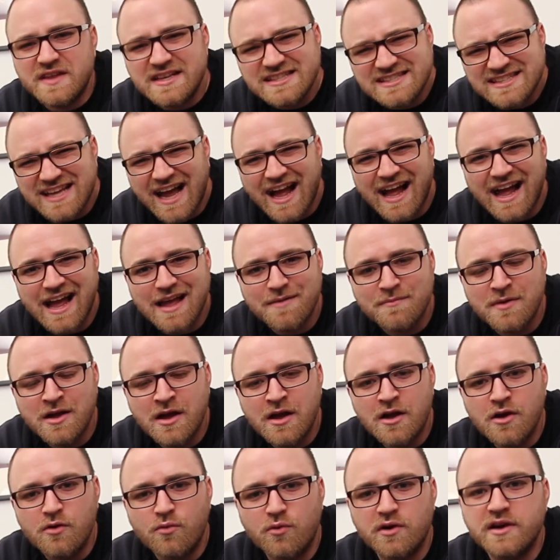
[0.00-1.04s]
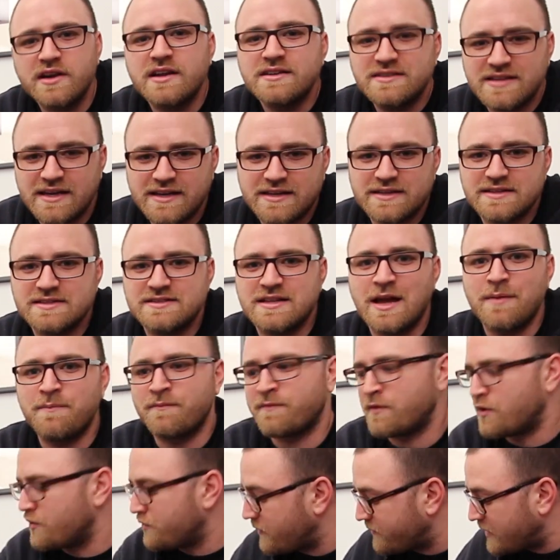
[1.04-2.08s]
This time, we're gonna take it a
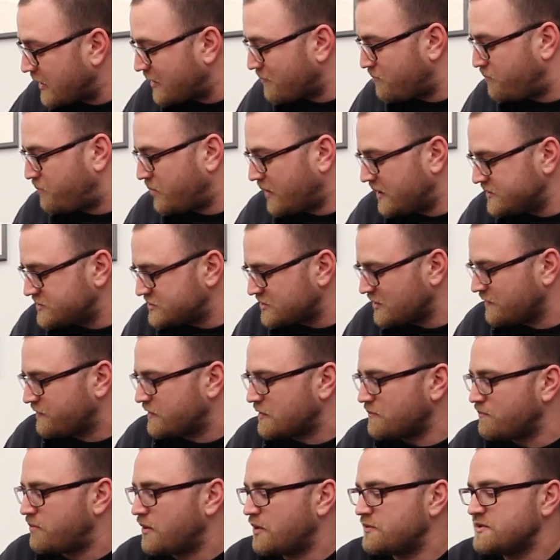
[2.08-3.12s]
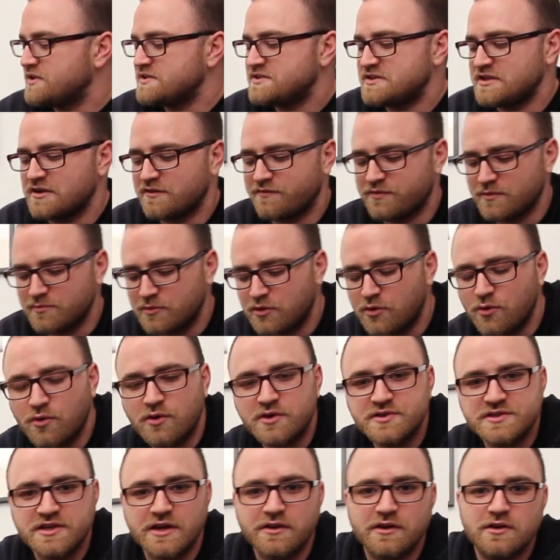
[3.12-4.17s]
step further. I've got a bunch of components here from
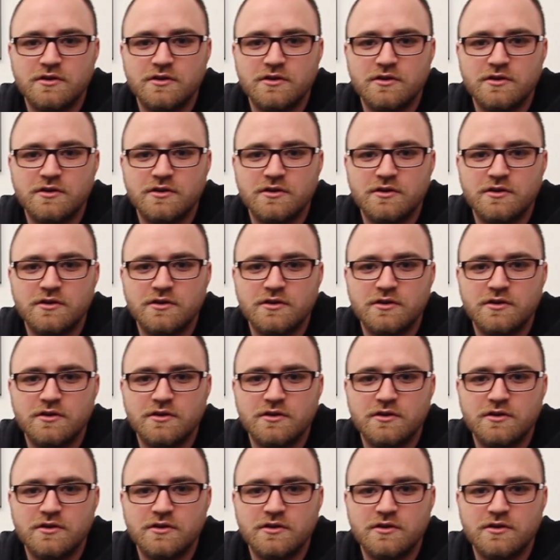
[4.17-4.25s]
Corsair,